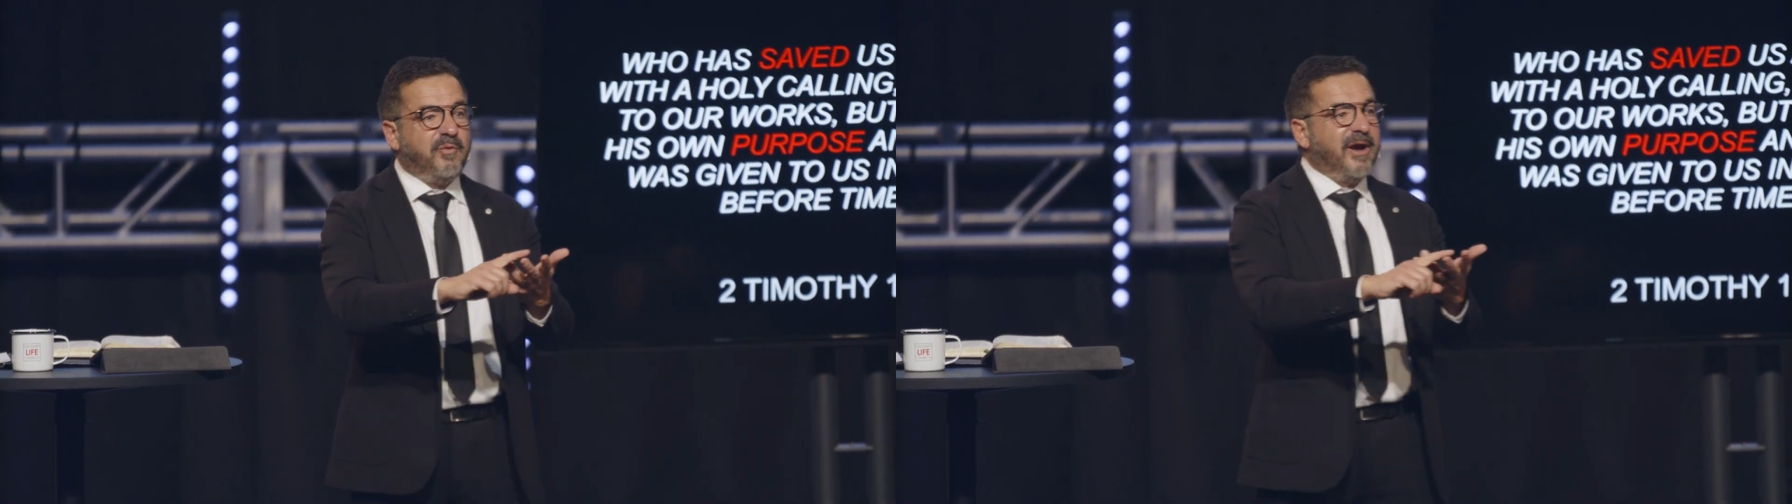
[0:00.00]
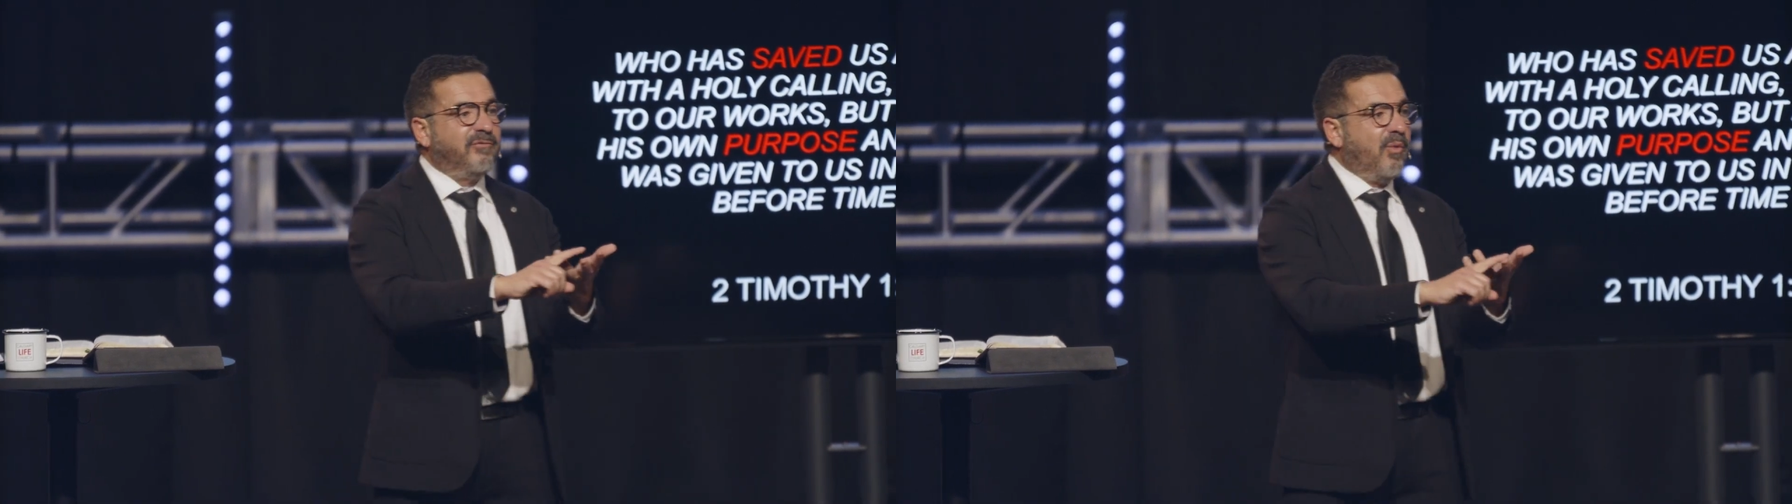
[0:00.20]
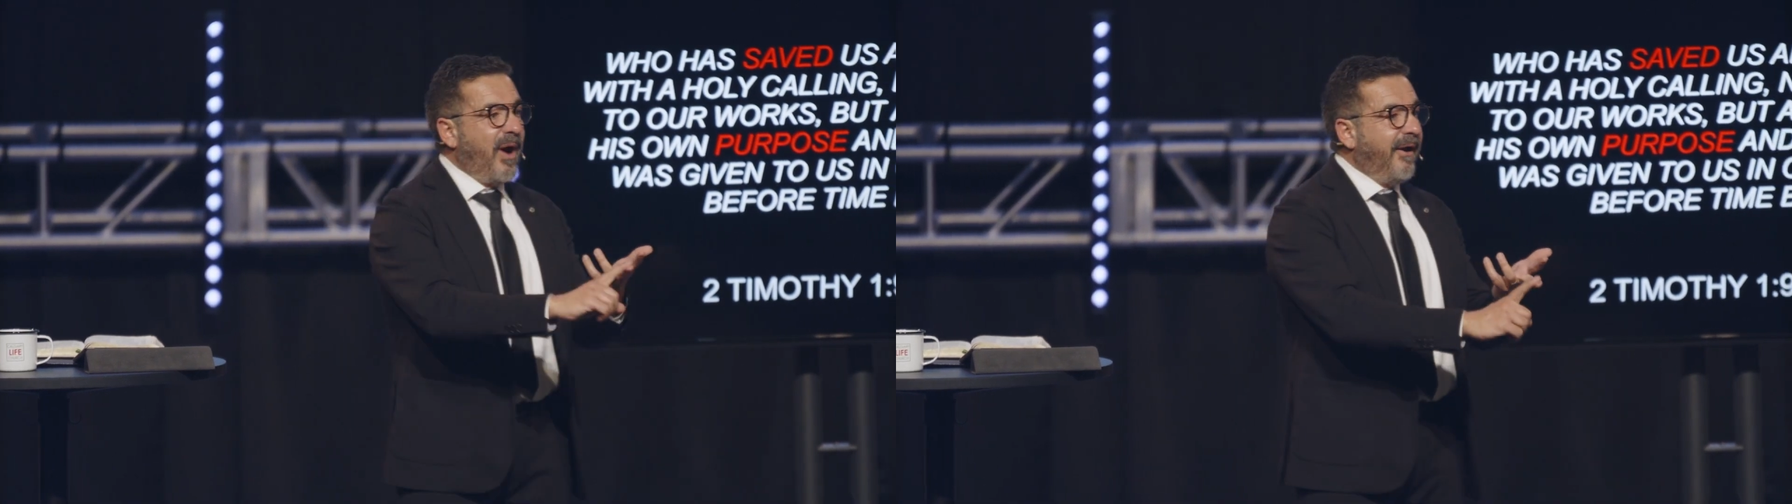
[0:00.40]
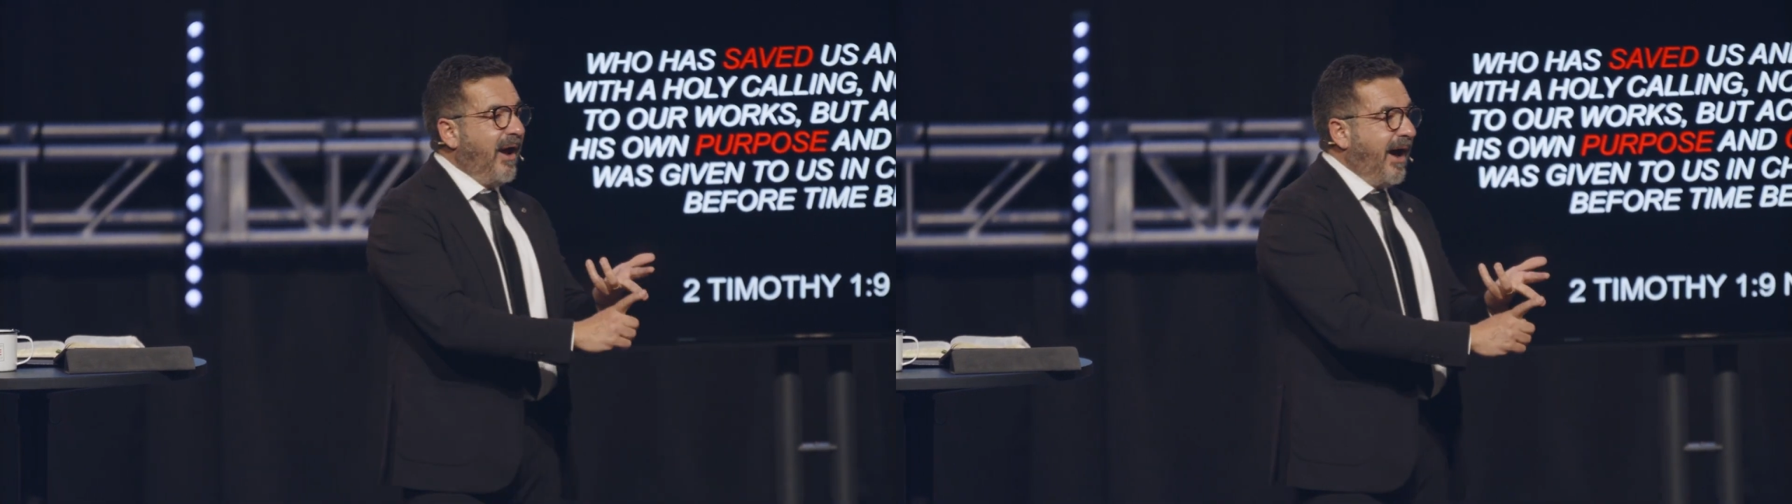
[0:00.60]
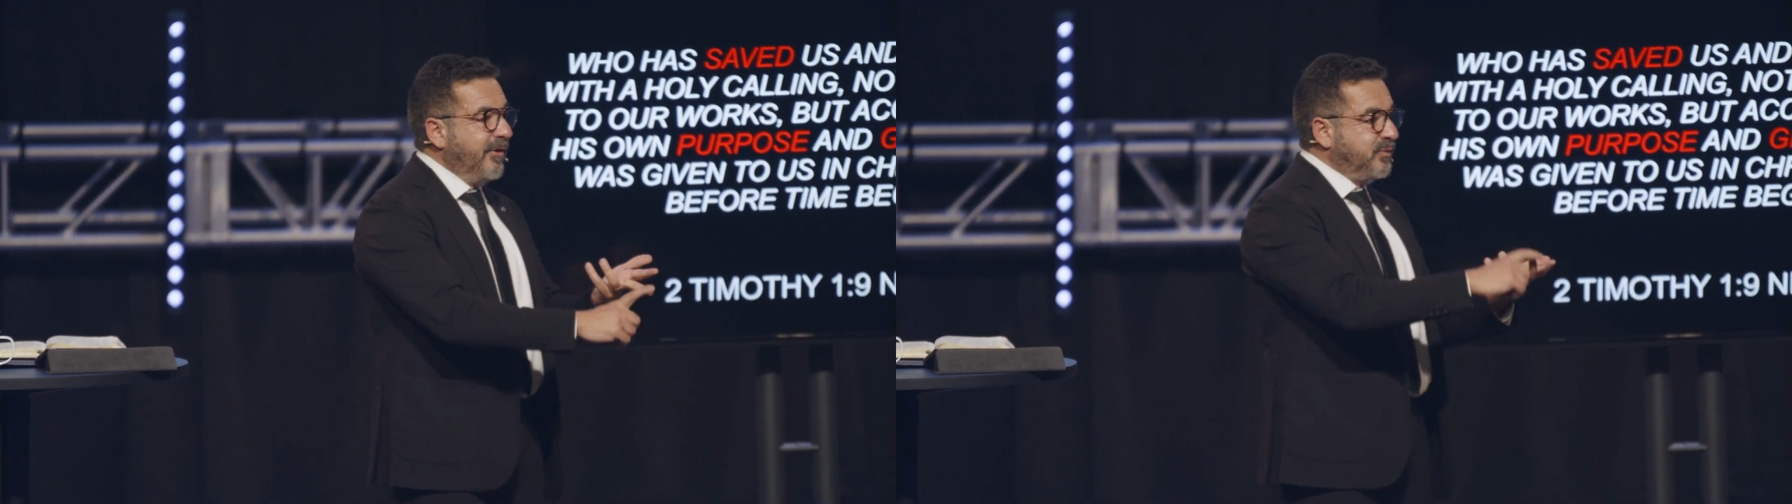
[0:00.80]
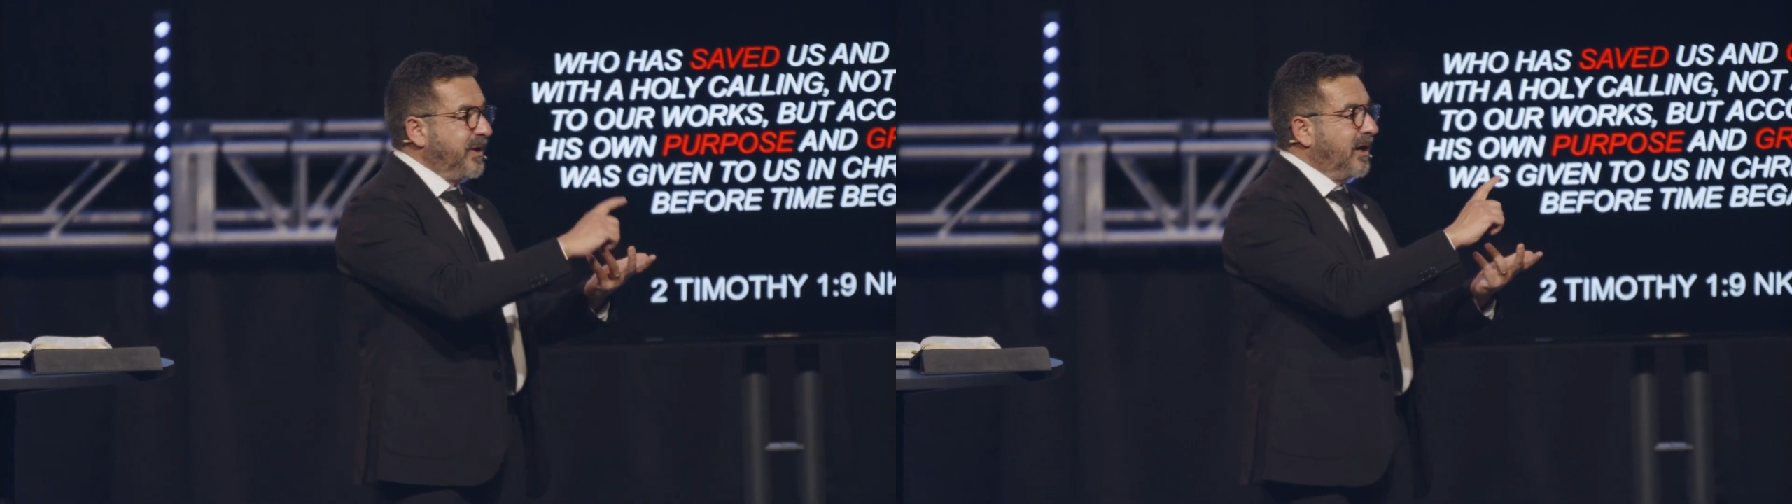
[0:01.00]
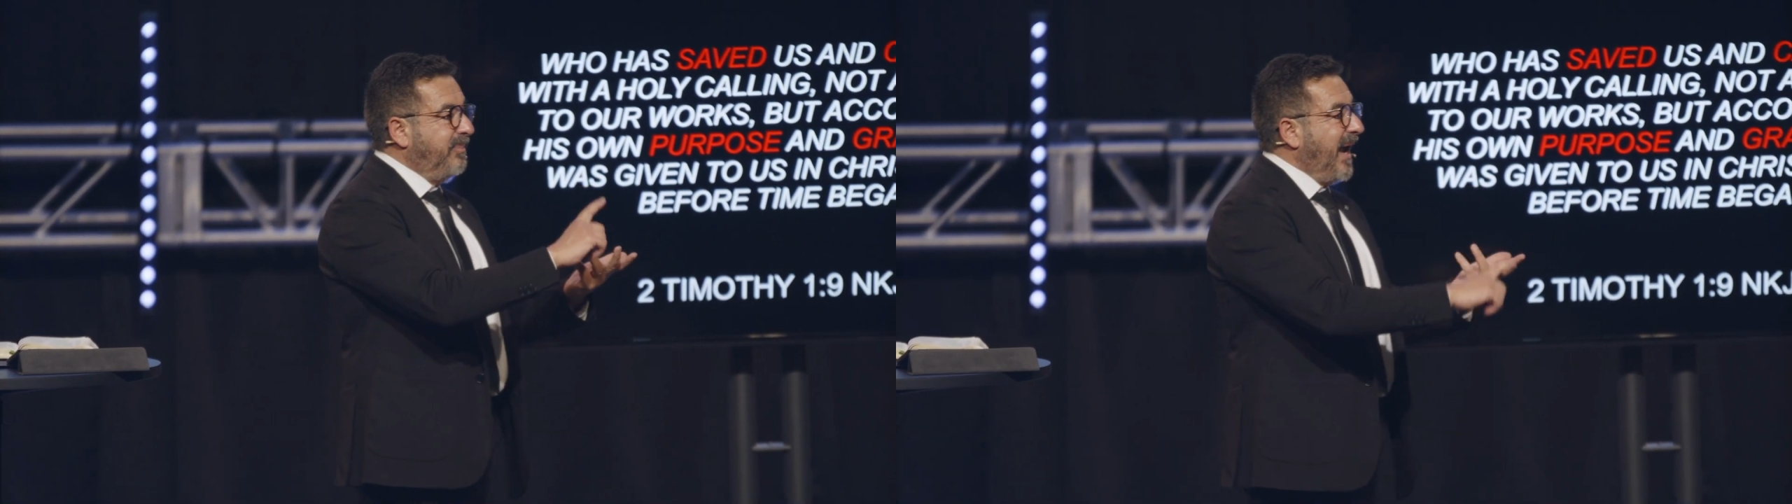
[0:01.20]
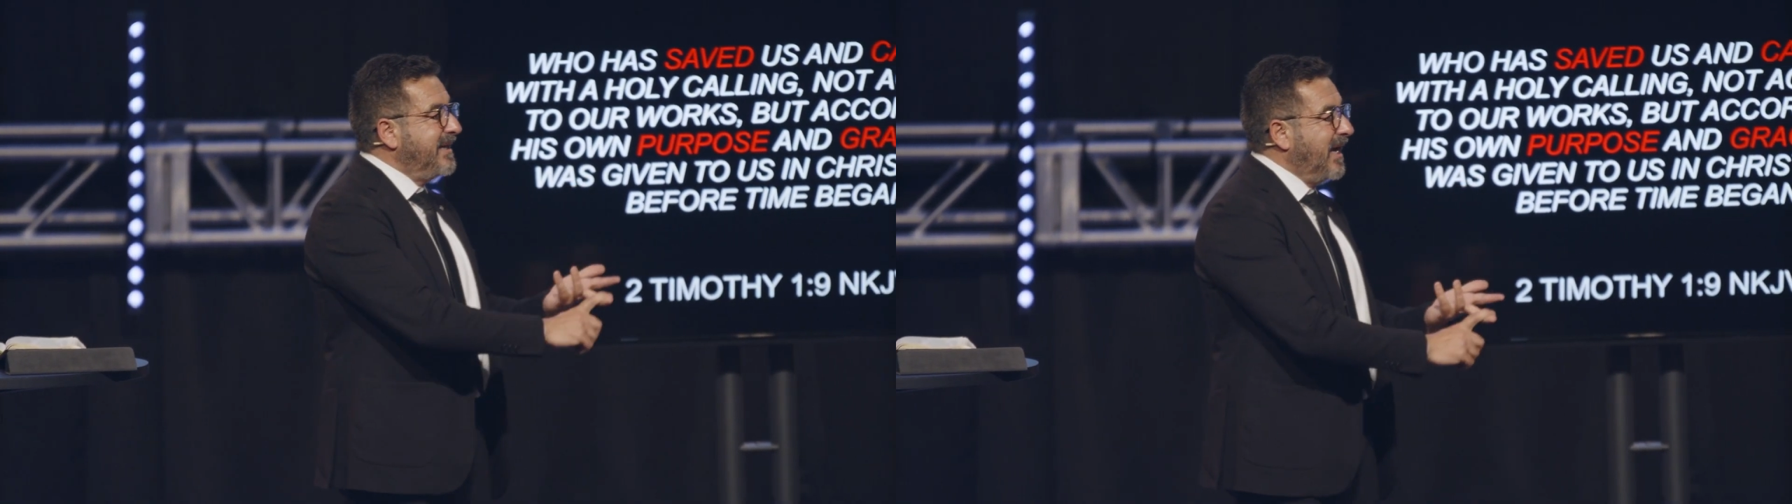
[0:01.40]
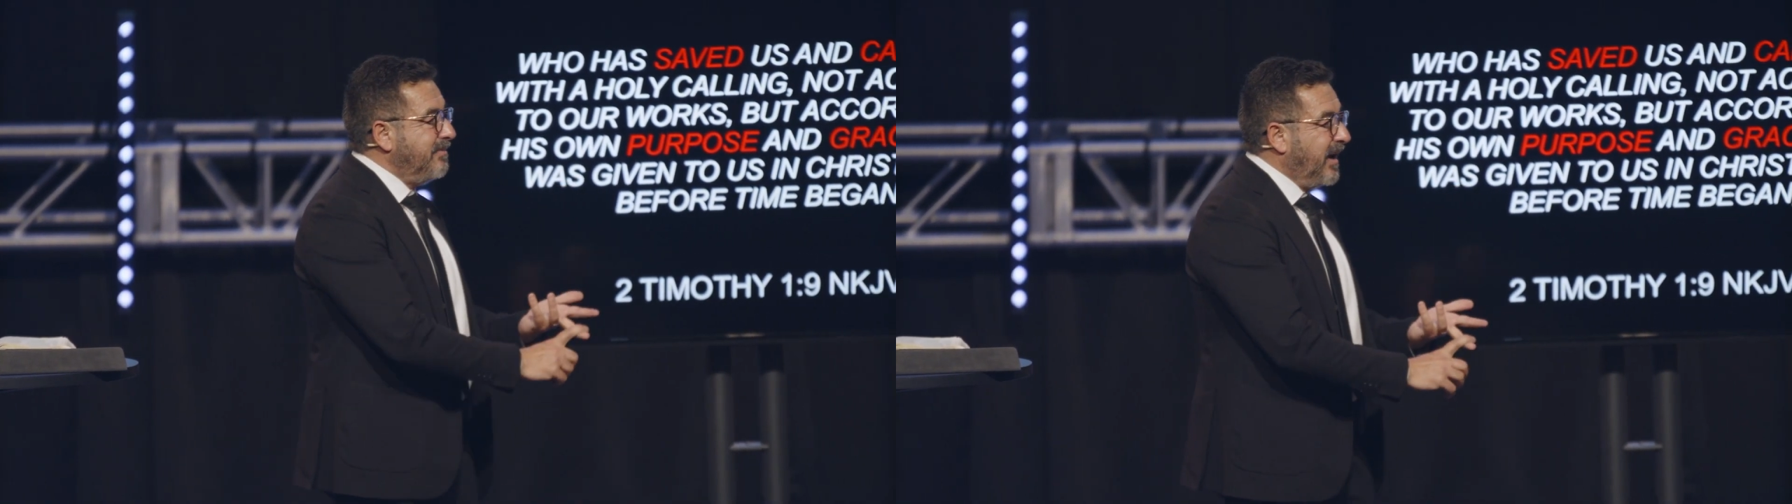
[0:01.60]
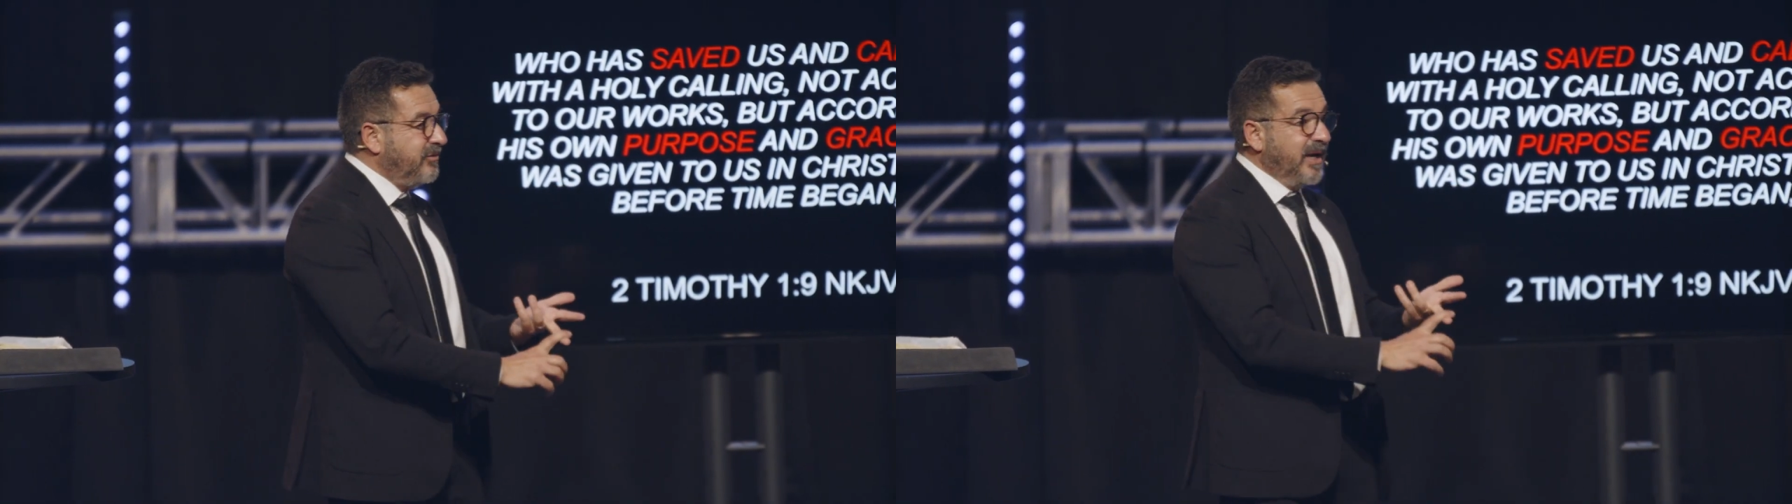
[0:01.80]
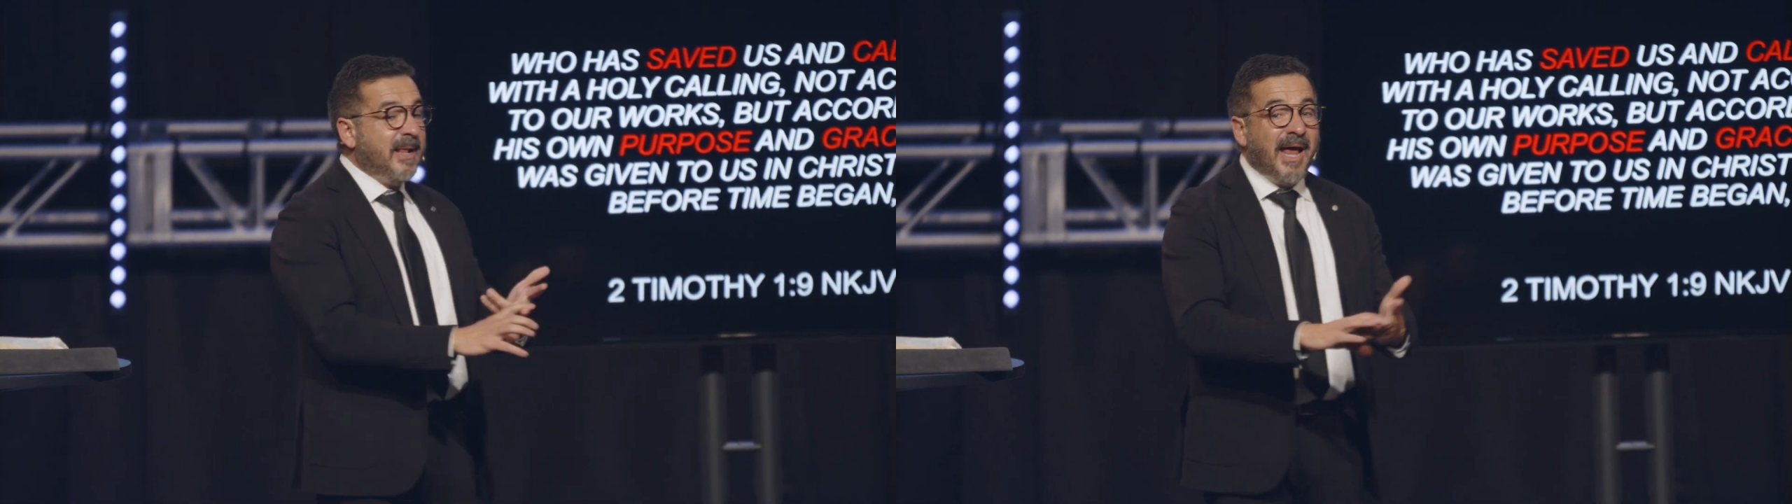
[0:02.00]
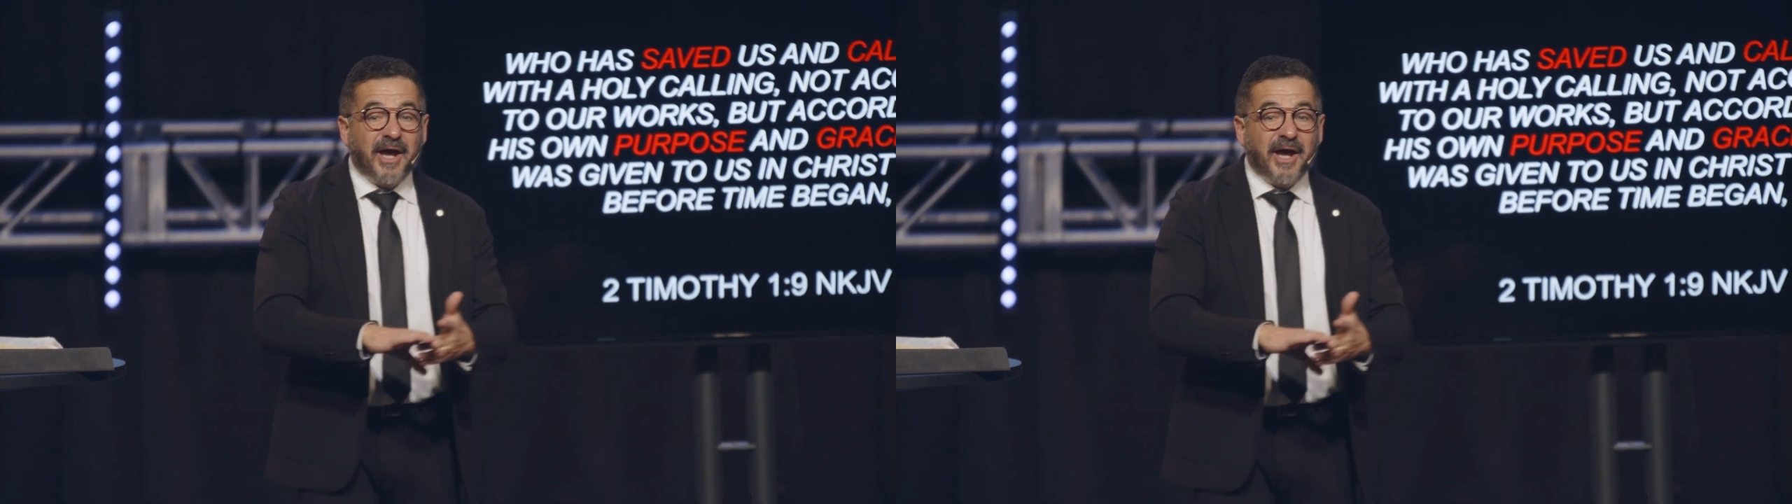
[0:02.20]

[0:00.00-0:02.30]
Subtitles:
we have a warehouse, we got to pay that monthly.